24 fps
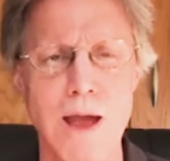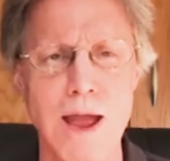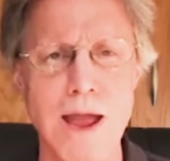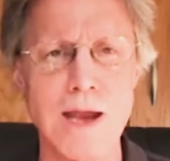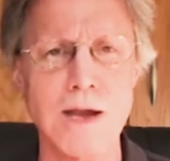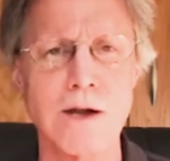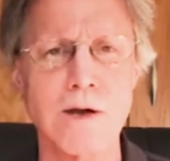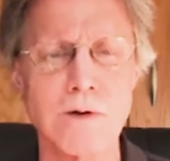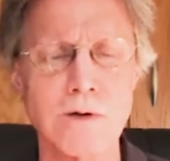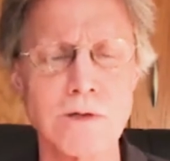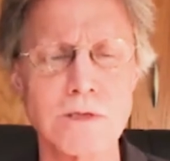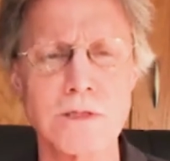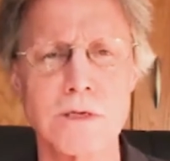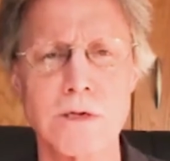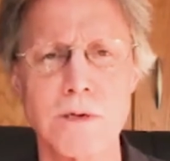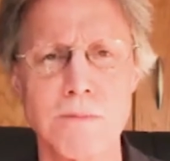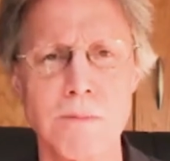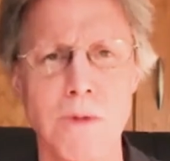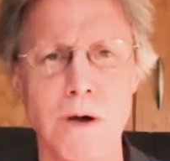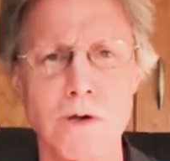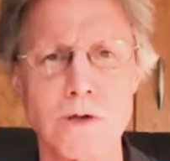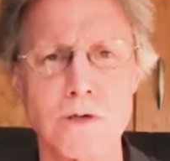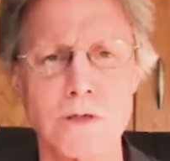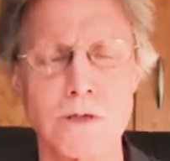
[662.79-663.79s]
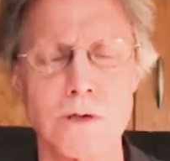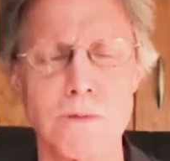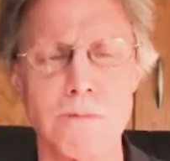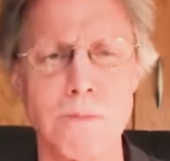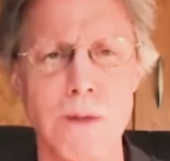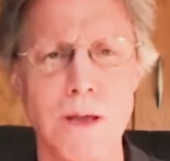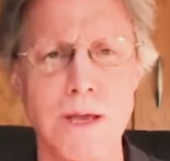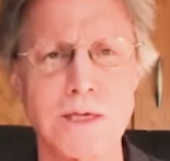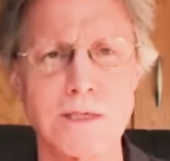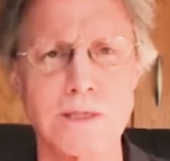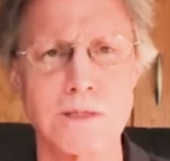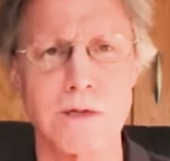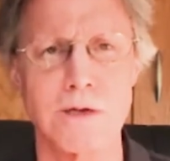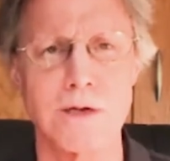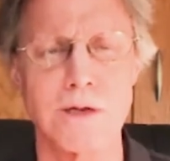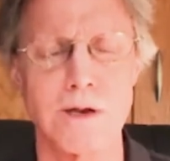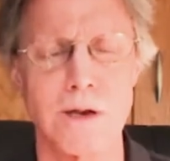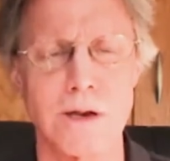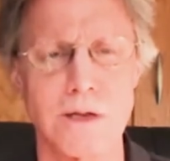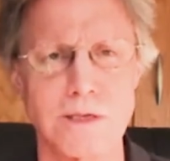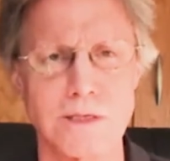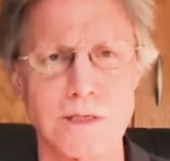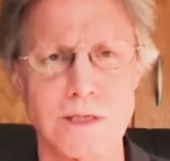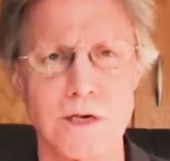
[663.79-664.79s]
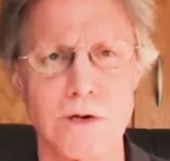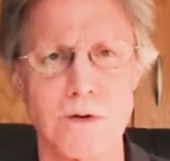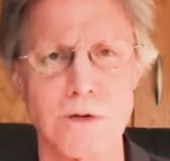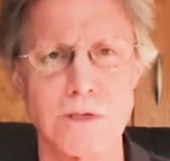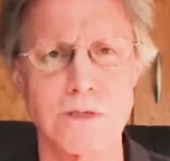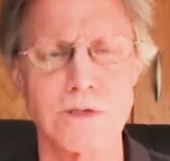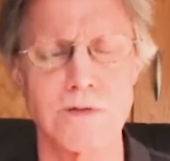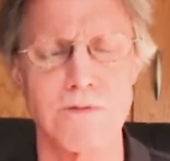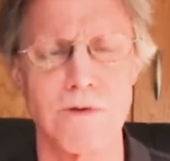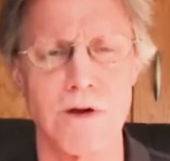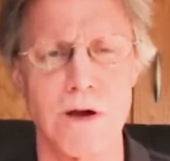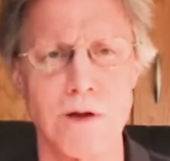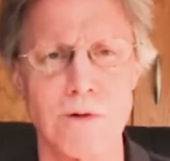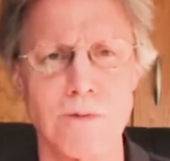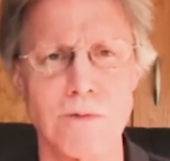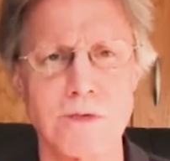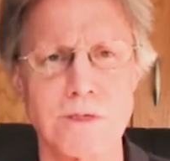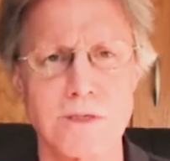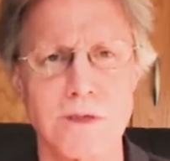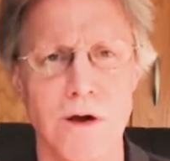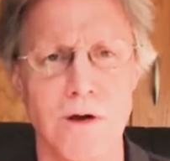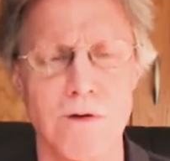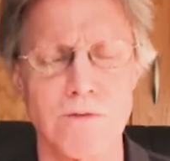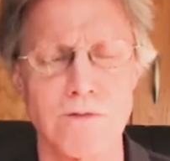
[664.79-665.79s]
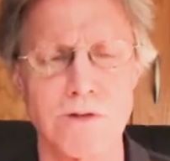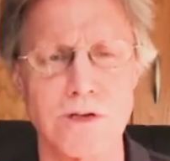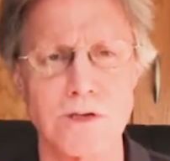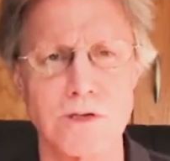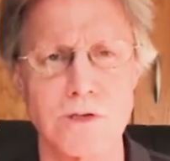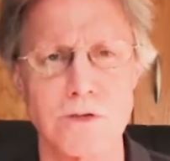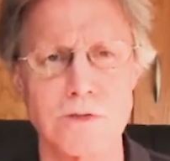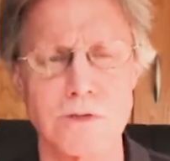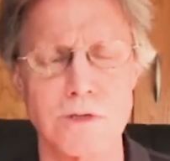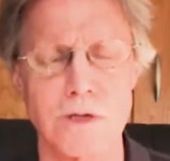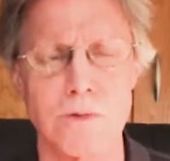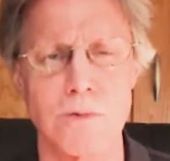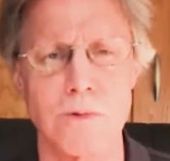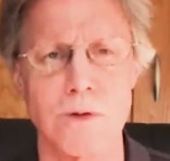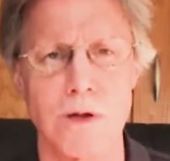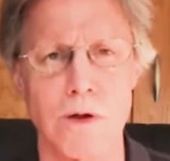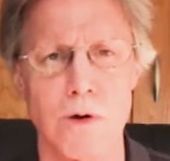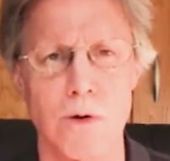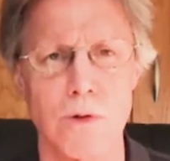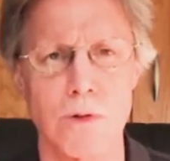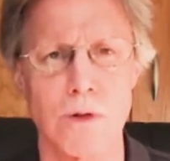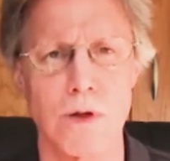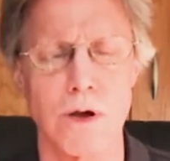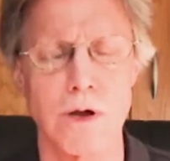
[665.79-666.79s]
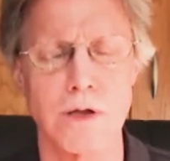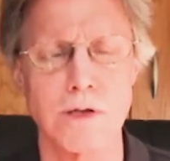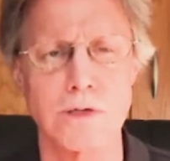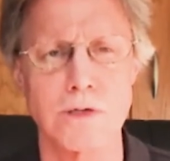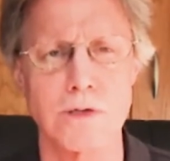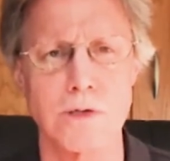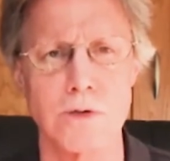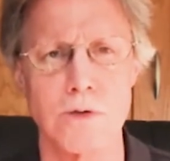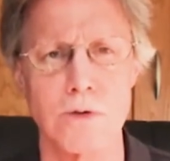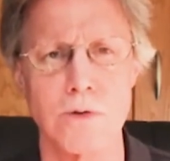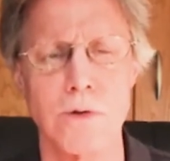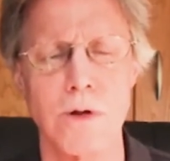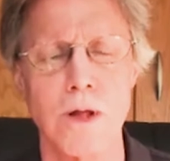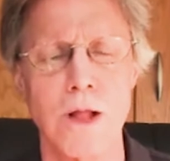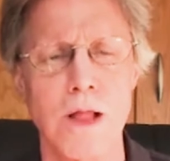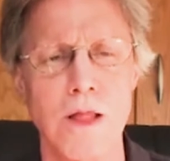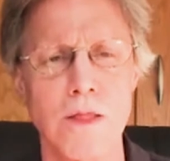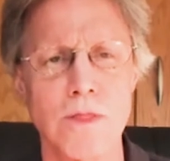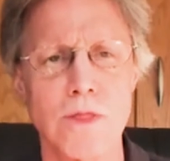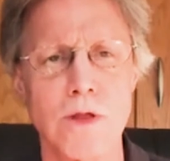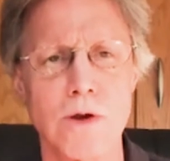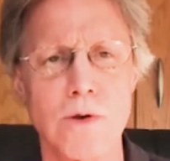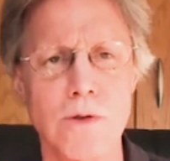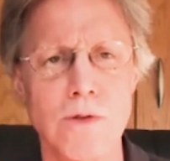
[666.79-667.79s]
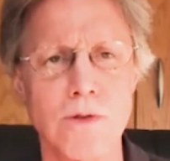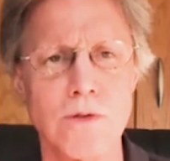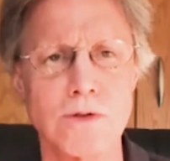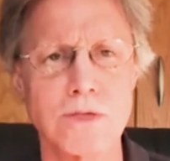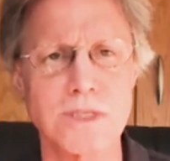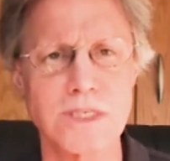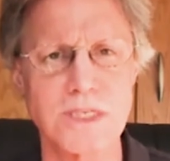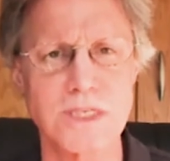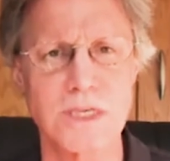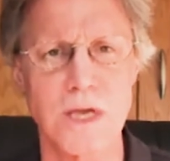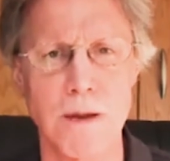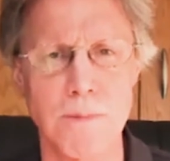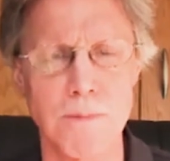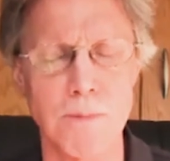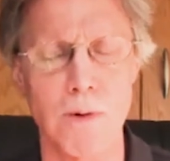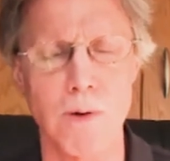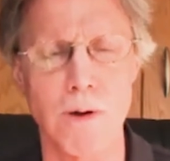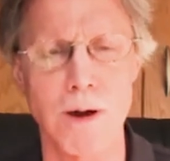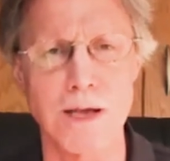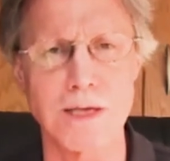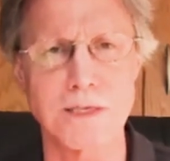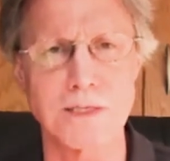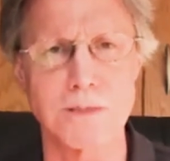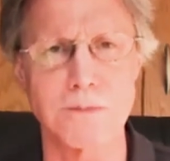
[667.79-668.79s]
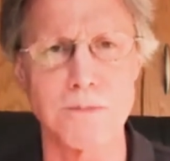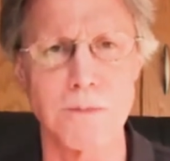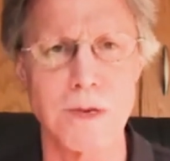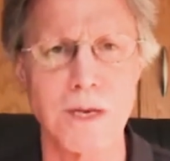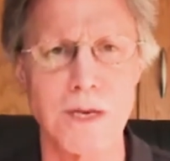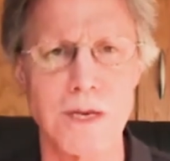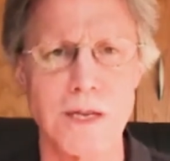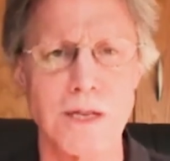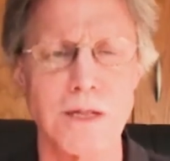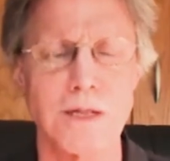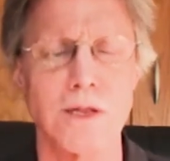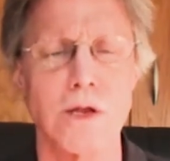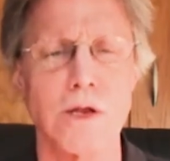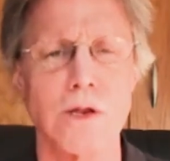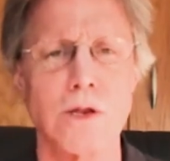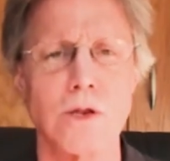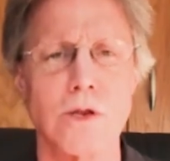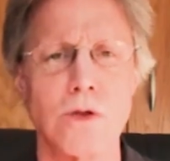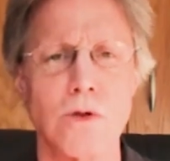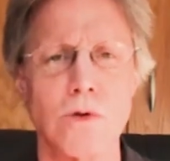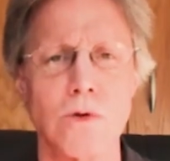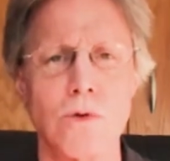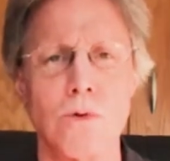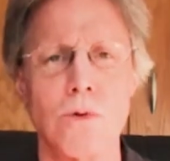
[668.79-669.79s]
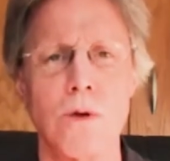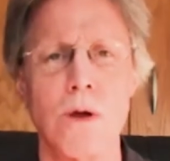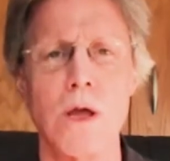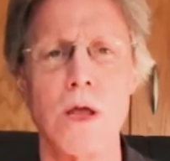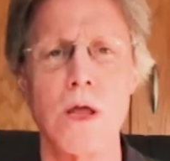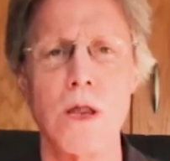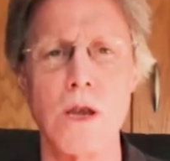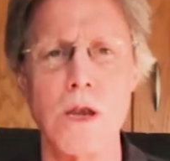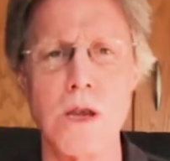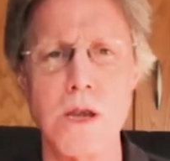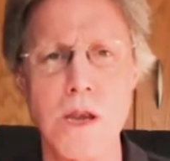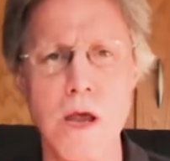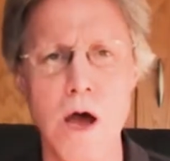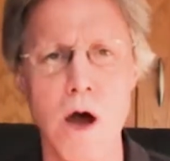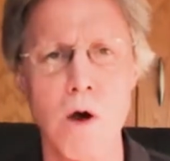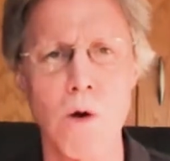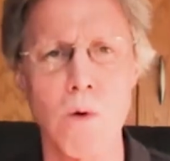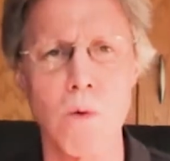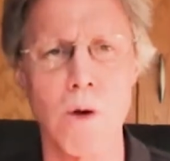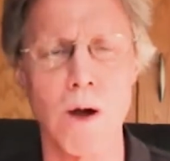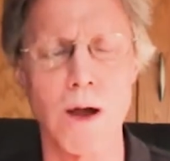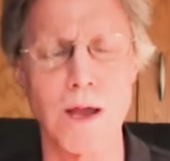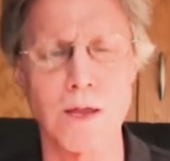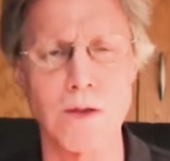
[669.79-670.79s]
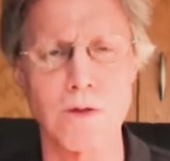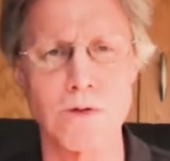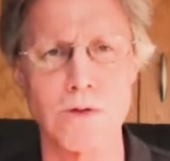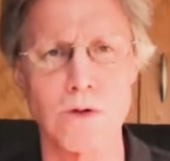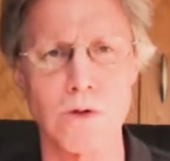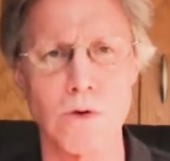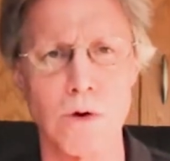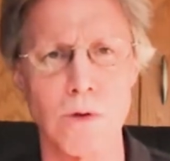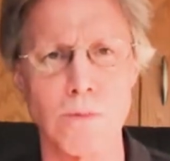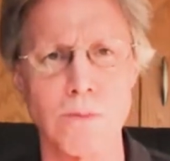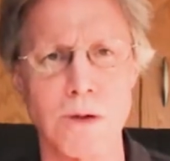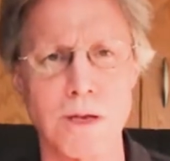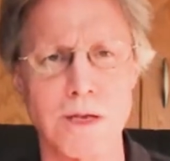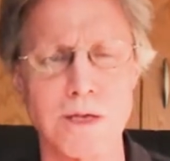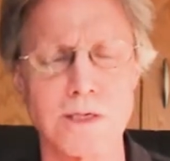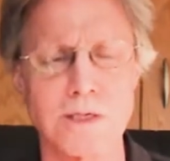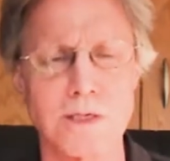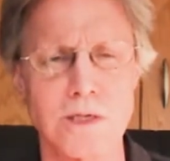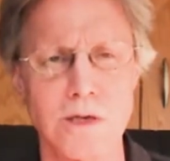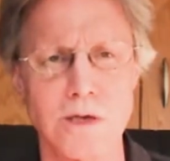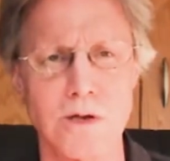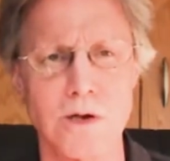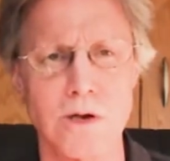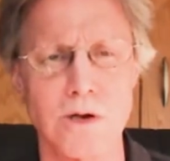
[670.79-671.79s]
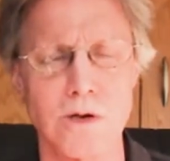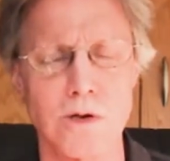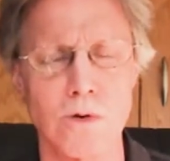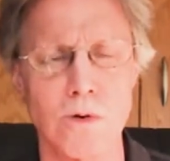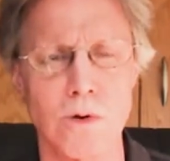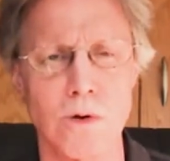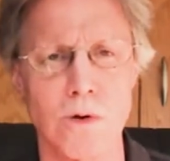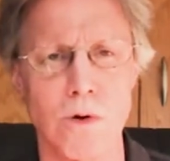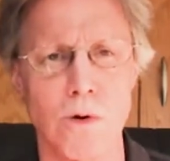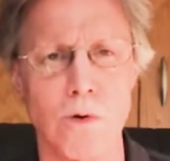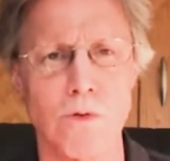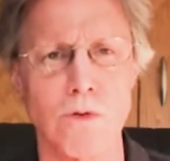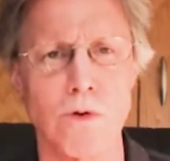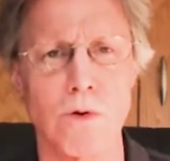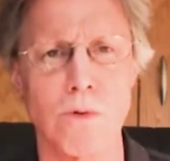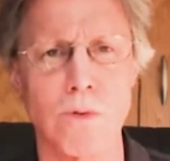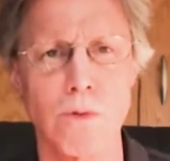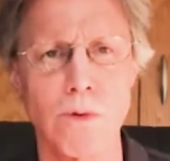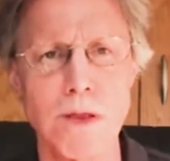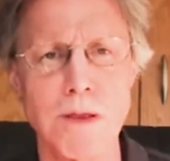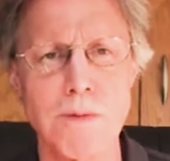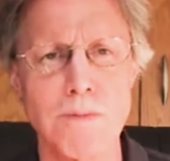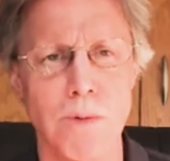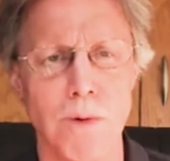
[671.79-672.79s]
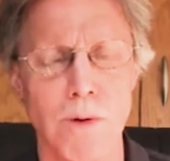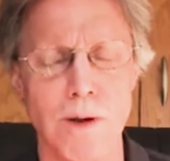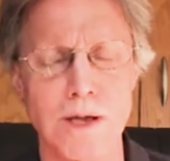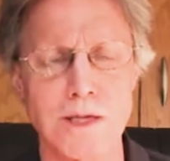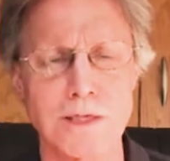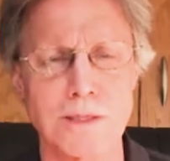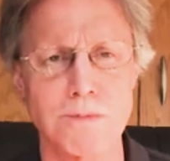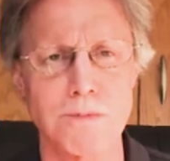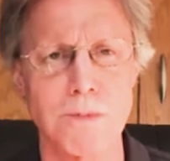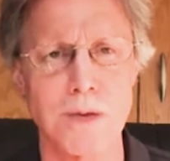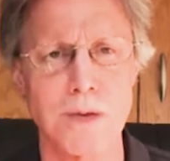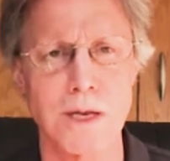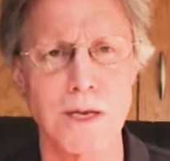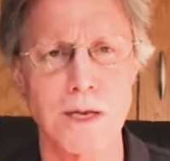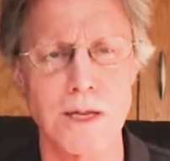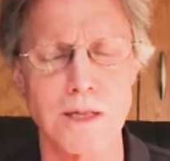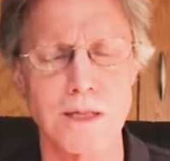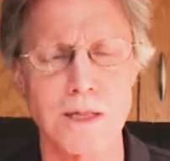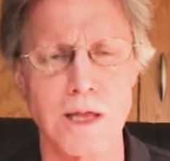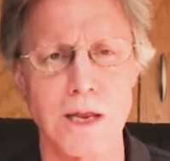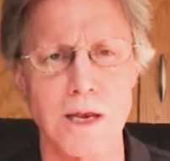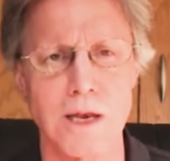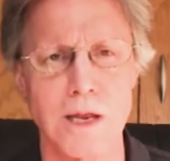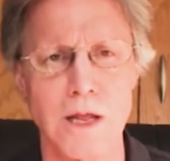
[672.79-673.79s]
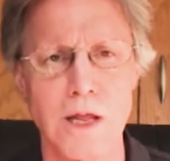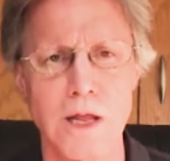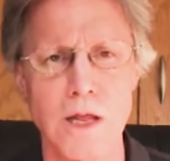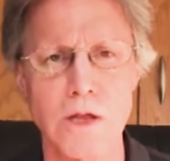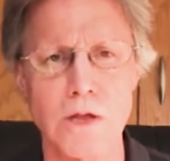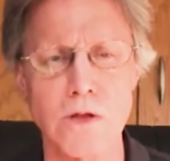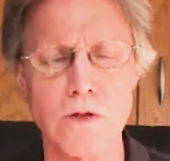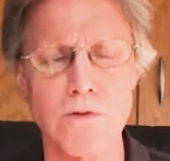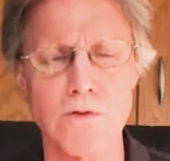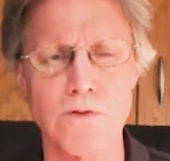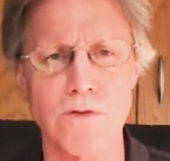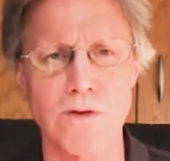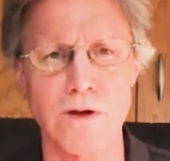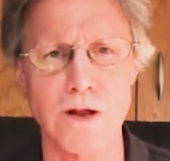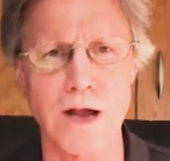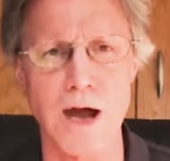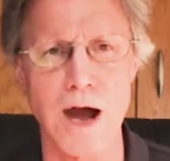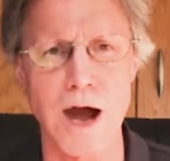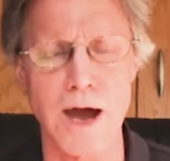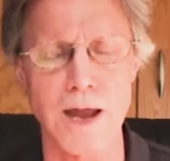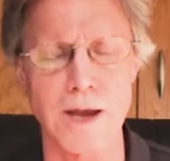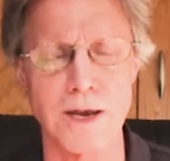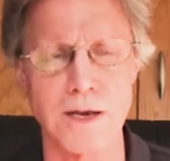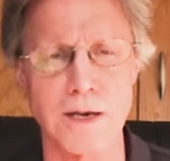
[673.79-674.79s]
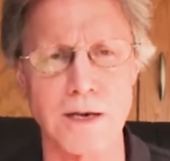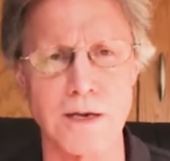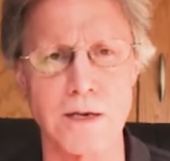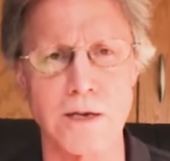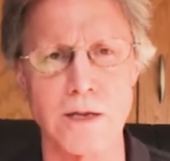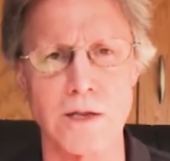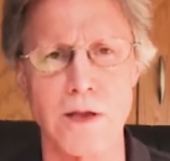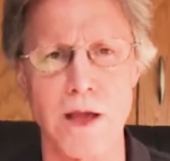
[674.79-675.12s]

So anger is an emotion based on a series of unresolved issues that we hold on to that are either suppressed, meaning that you know why you do it but continue to do it, or they're repressed, meaning that you've forgotten,